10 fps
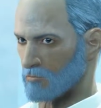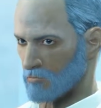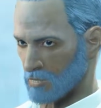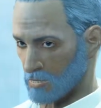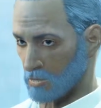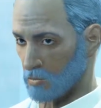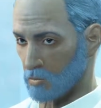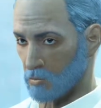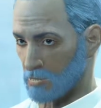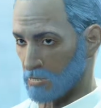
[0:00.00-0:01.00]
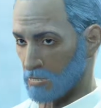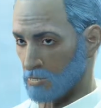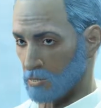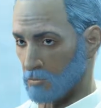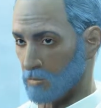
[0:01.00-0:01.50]
It's no
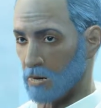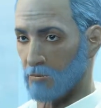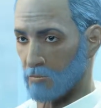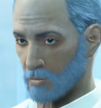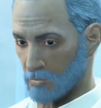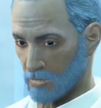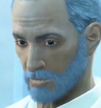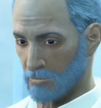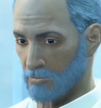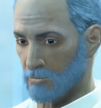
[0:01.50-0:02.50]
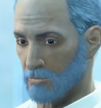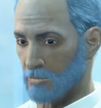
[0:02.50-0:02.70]
coincidence your path crossed his.